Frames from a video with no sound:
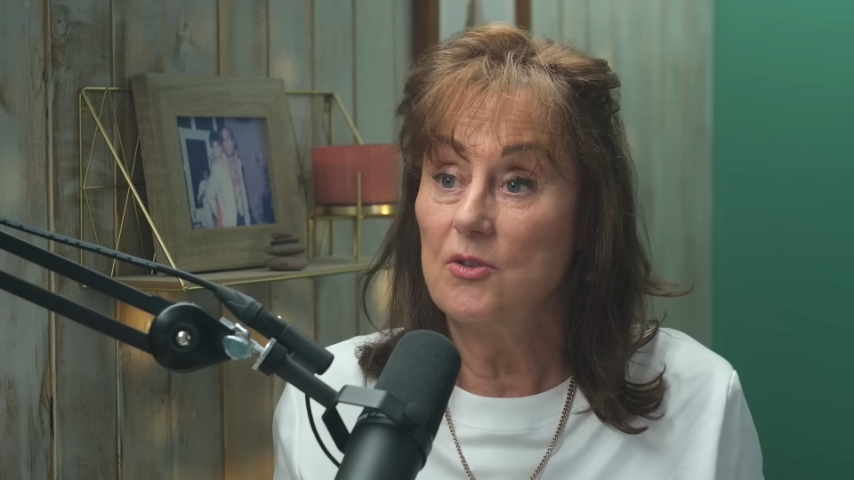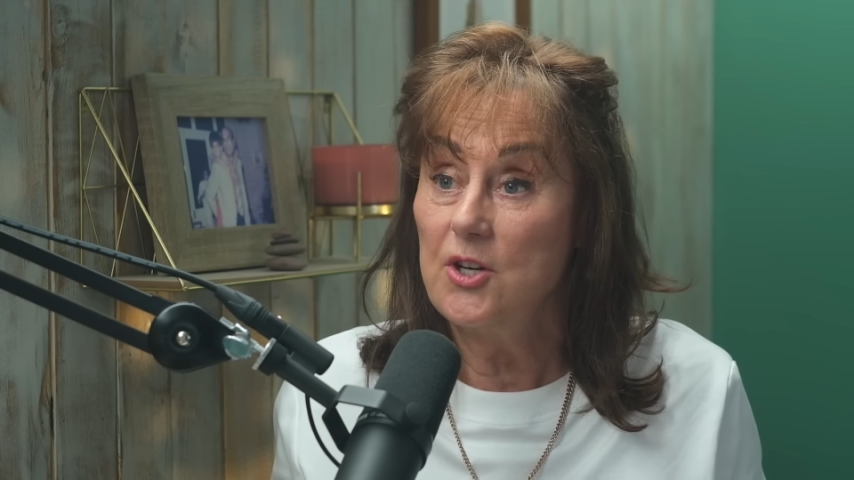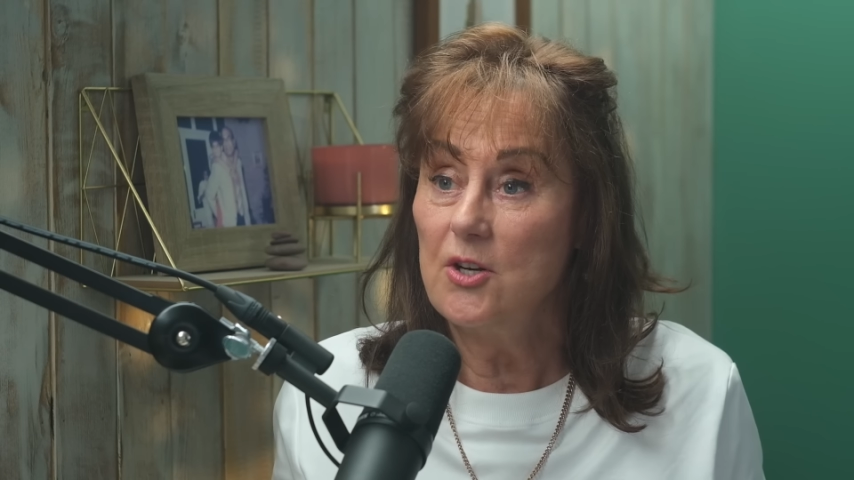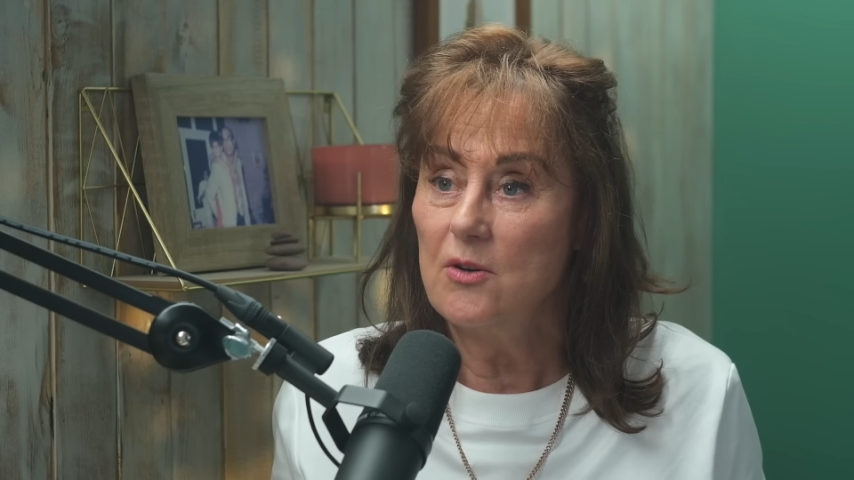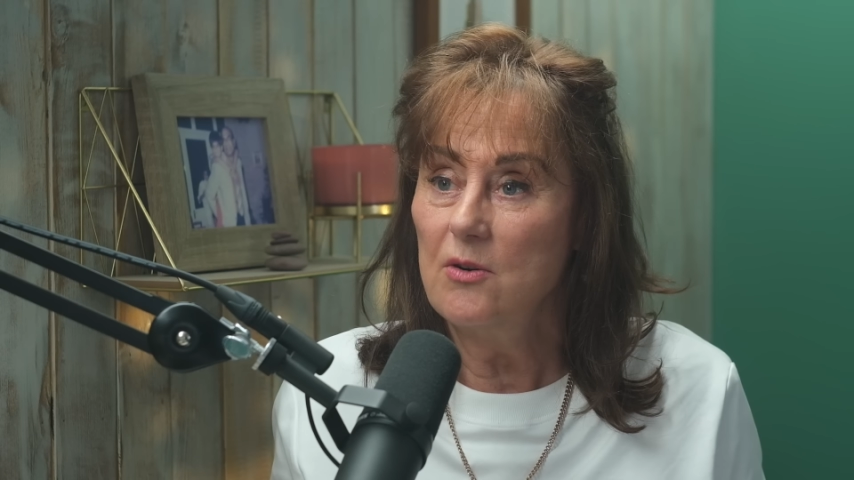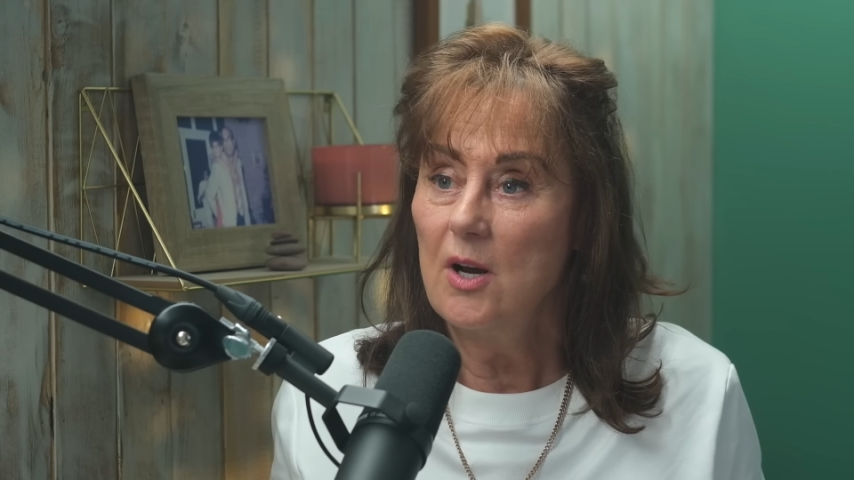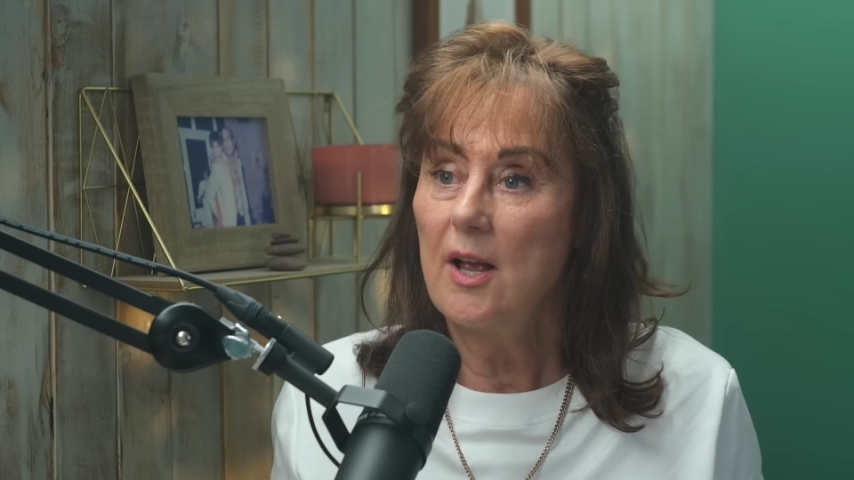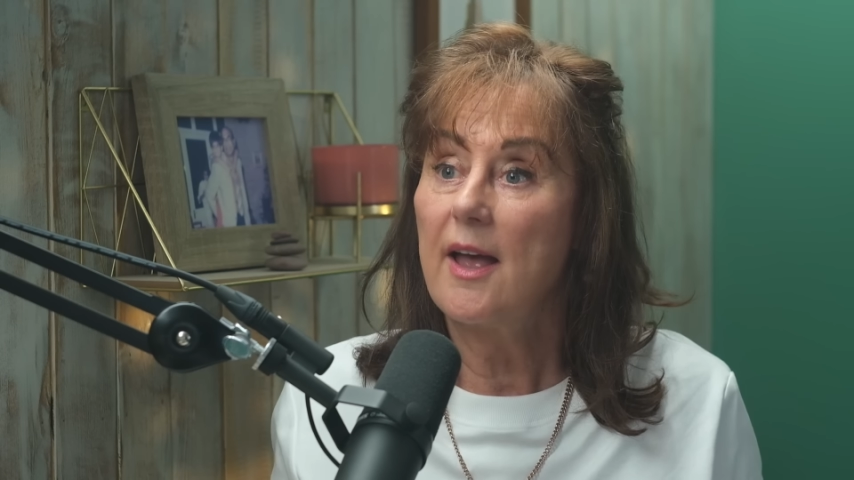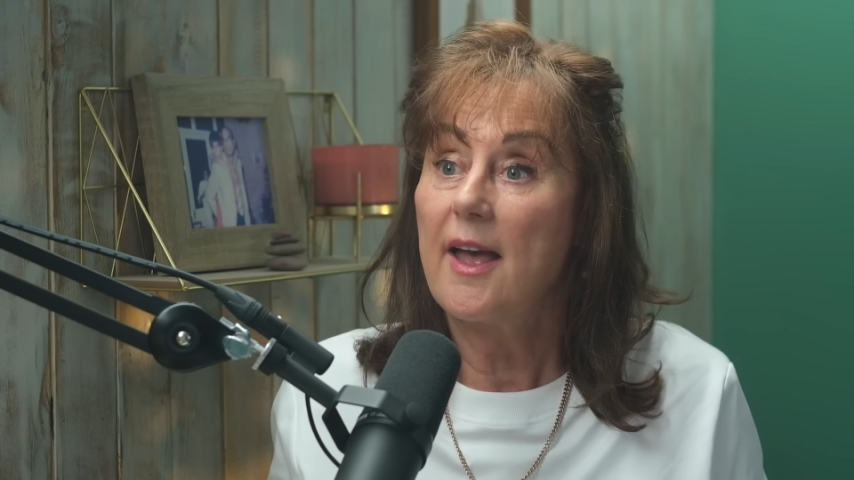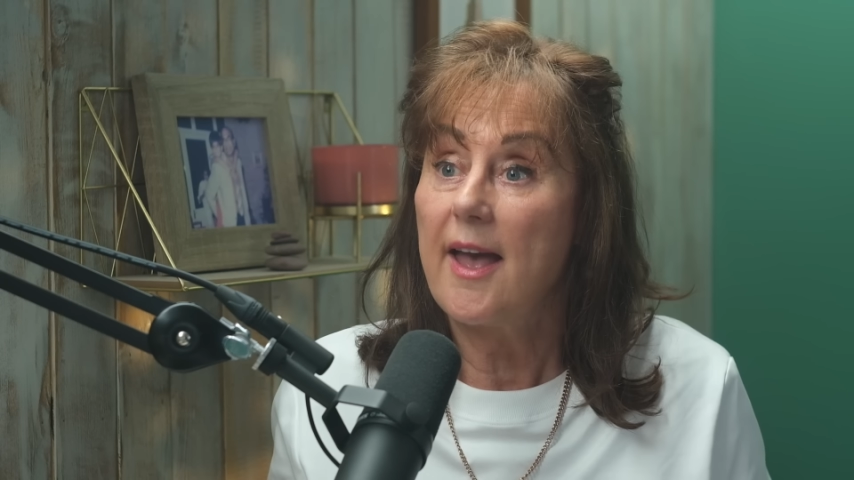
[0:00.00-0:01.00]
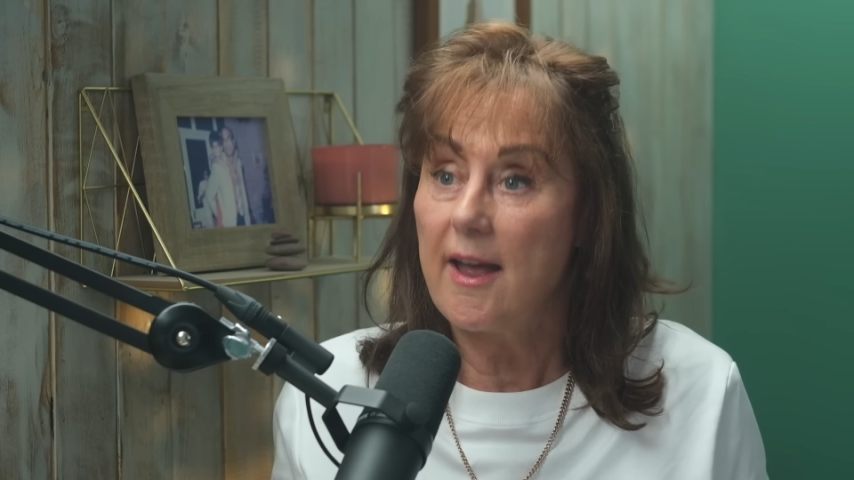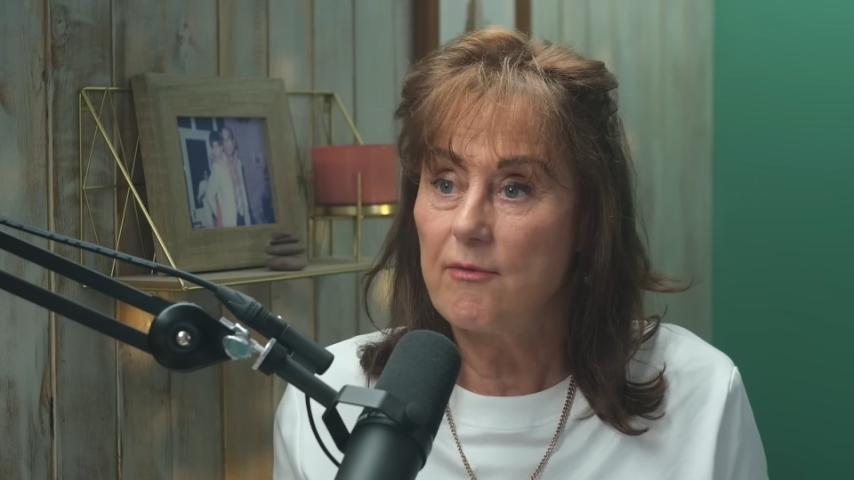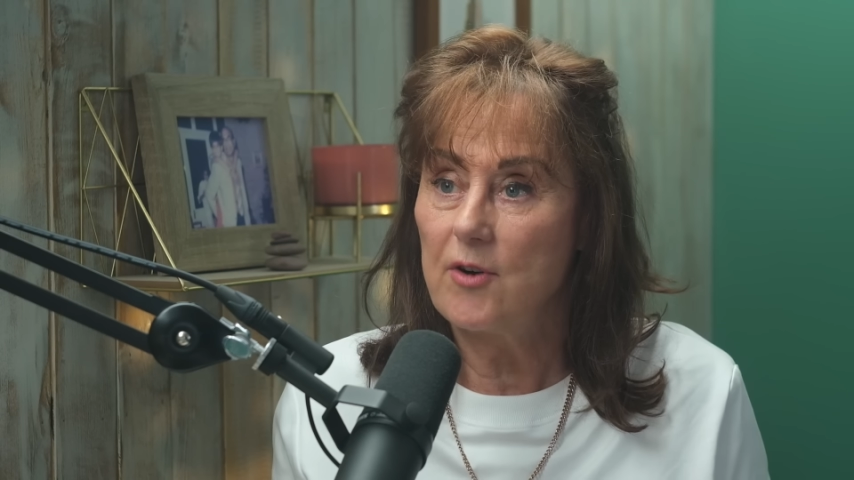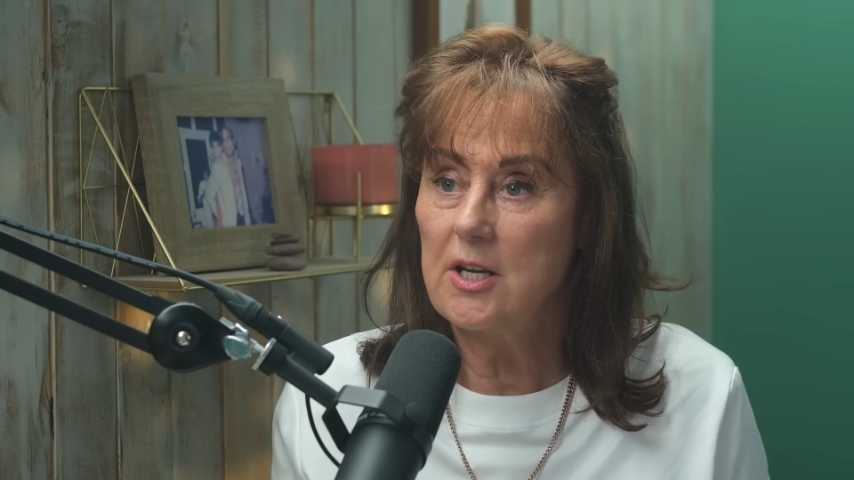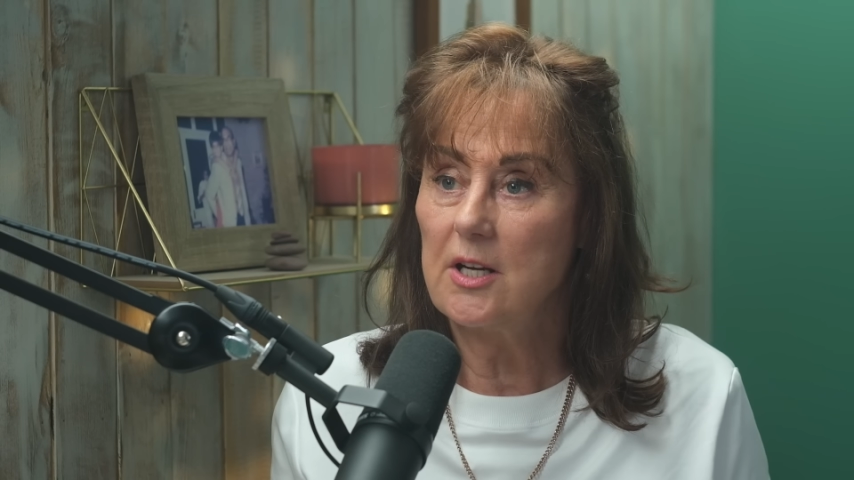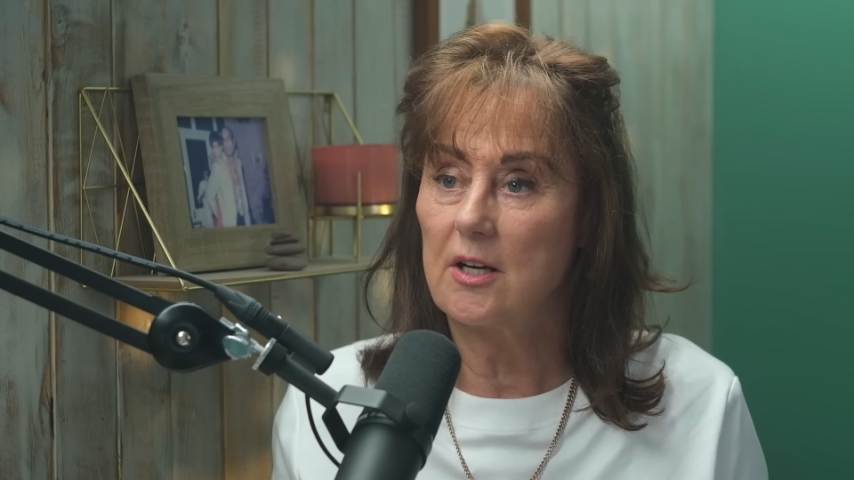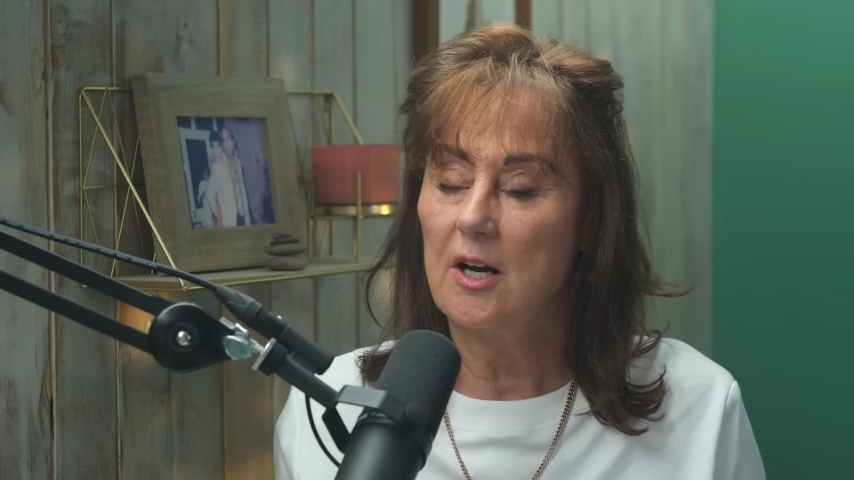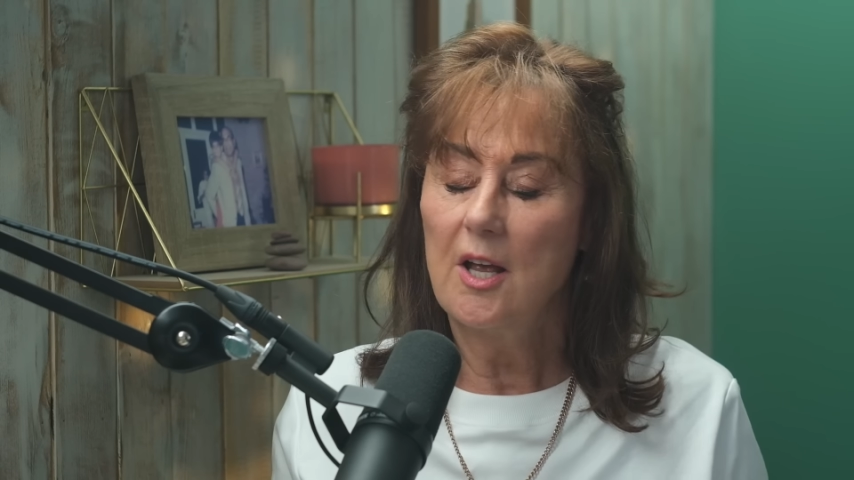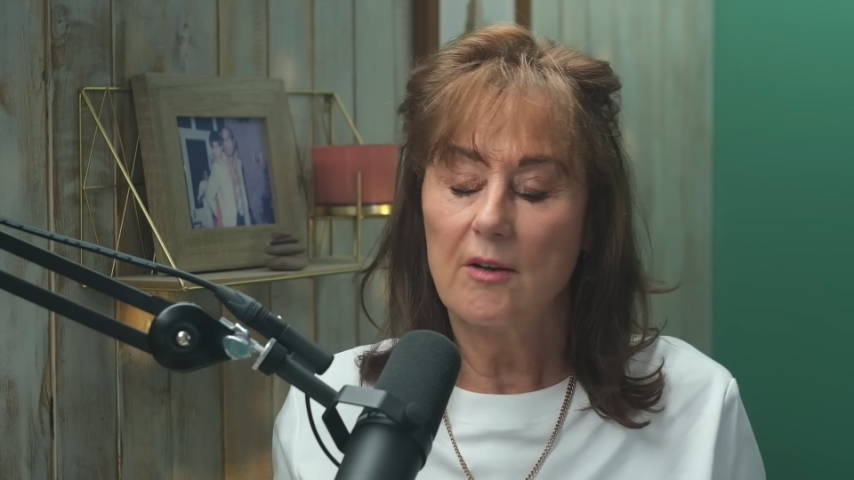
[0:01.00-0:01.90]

new every year.